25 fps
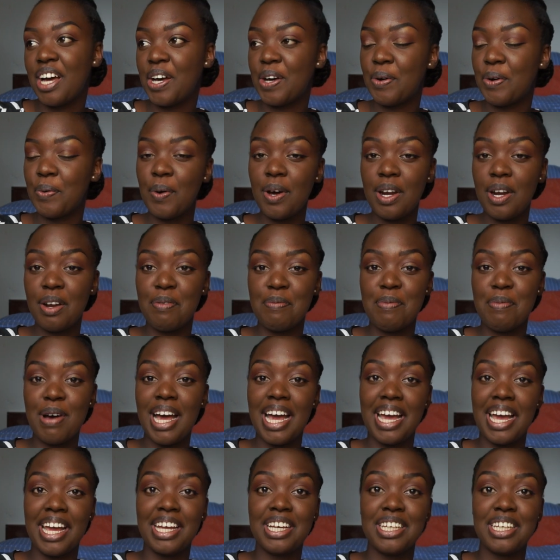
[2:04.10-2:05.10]
what am
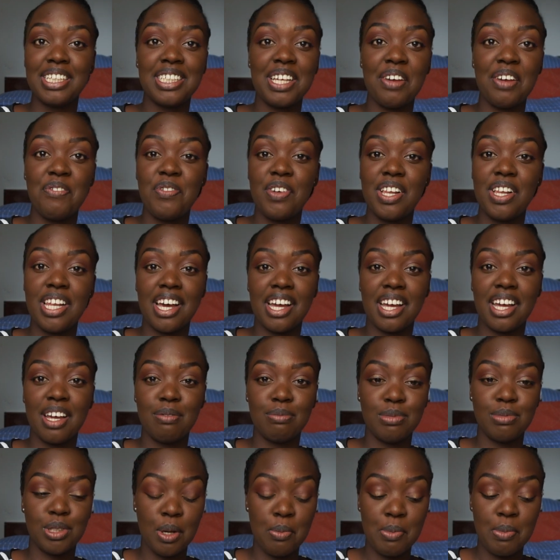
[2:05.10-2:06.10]
I? Because I feel like
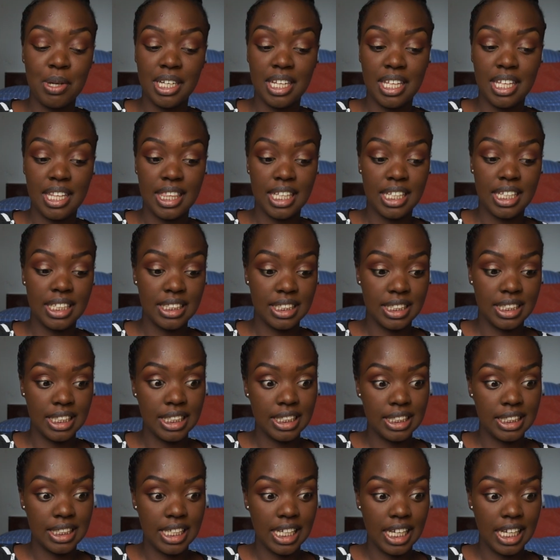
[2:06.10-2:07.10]
I'm so many things
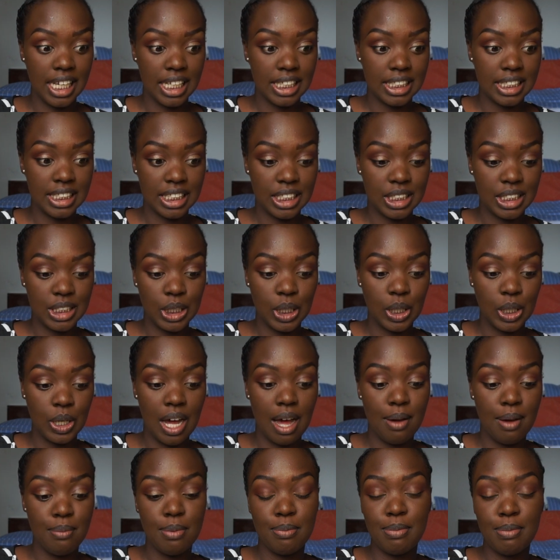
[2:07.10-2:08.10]
these days. So
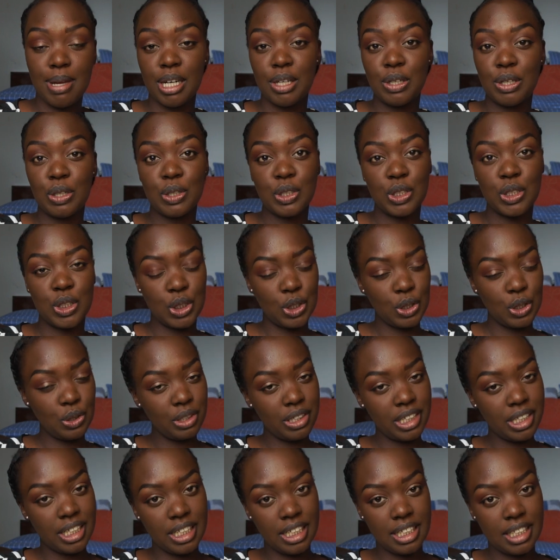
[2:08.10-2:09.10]
I'm a medical
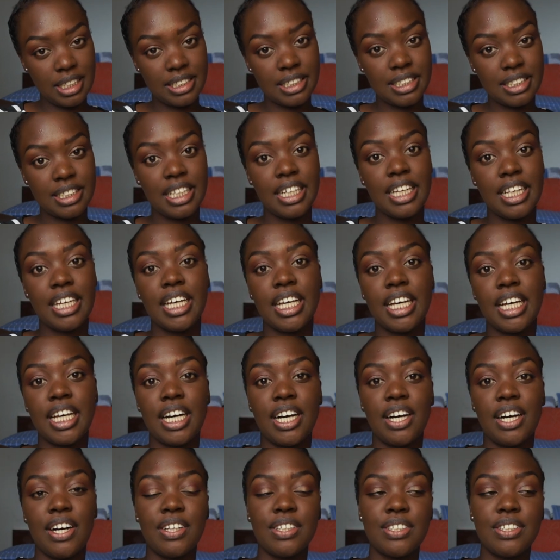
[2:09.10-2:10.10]
student,
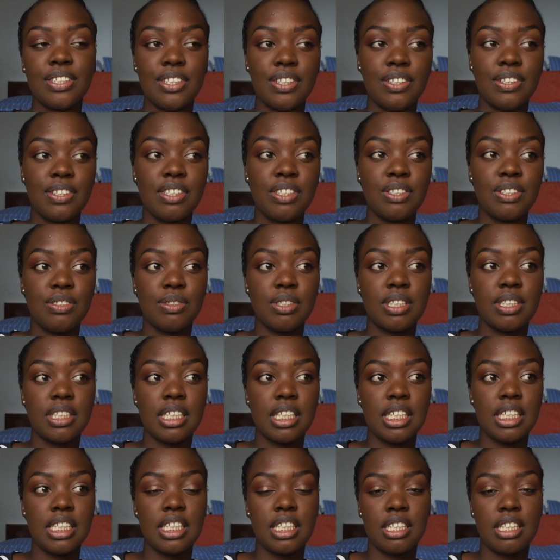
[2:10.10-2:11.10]
also
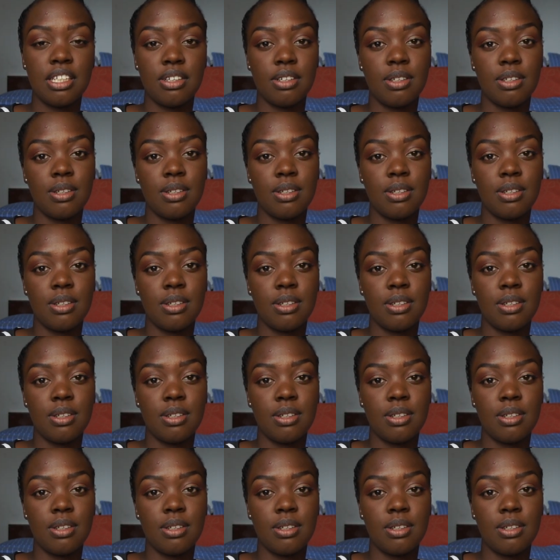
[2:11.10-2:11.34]
interested in